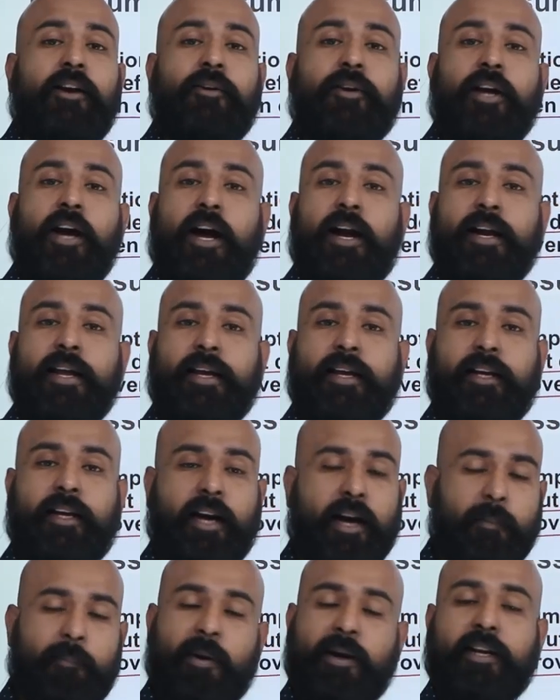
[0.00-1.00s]
regarding
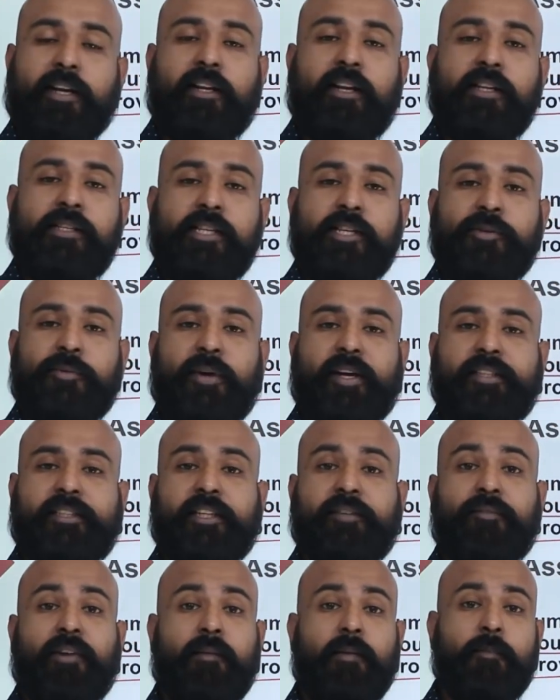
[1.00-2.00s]
a particular
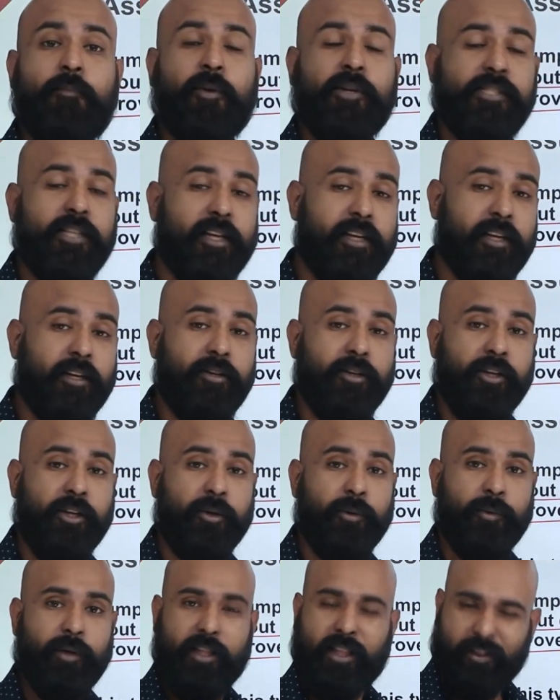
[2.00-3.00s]
situation will be presented to
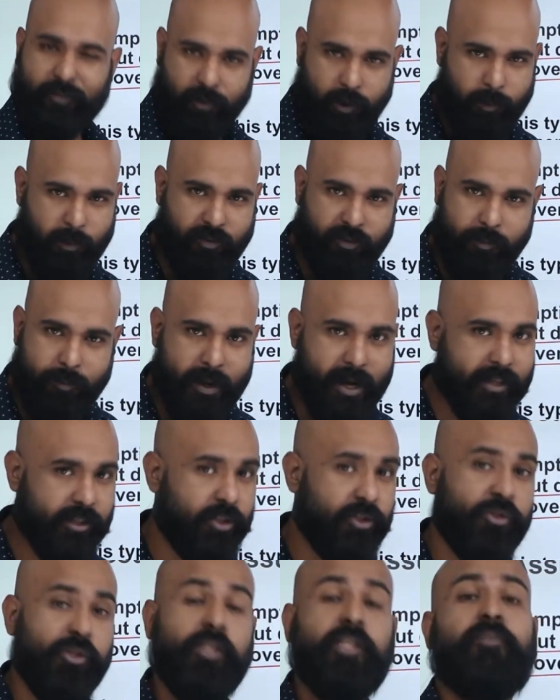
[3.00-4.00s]
you in the form of a
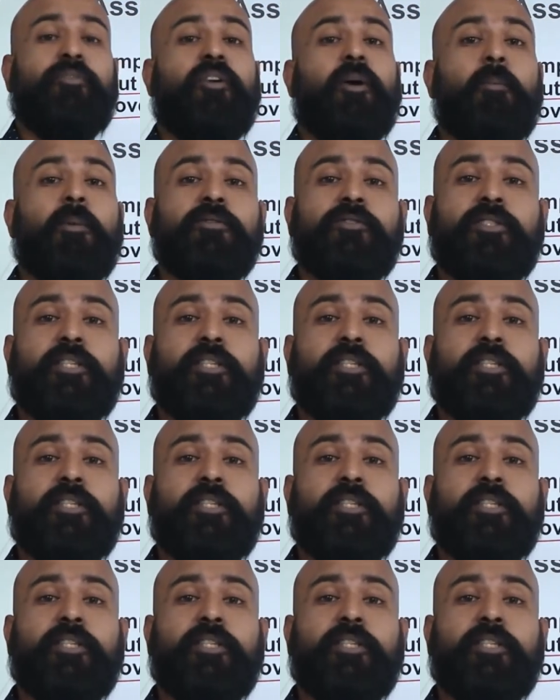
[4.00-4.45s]
passage, in the form of